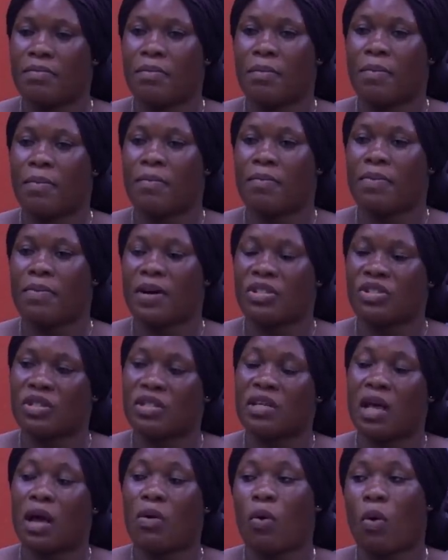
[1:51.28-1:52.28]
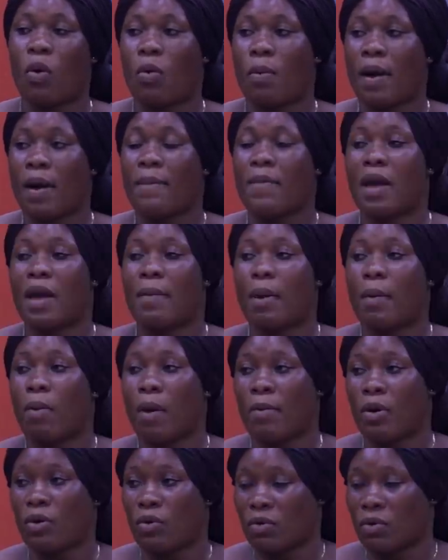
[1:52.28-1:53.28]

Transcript: Mpacho sa ko ho ma me amebo me ho.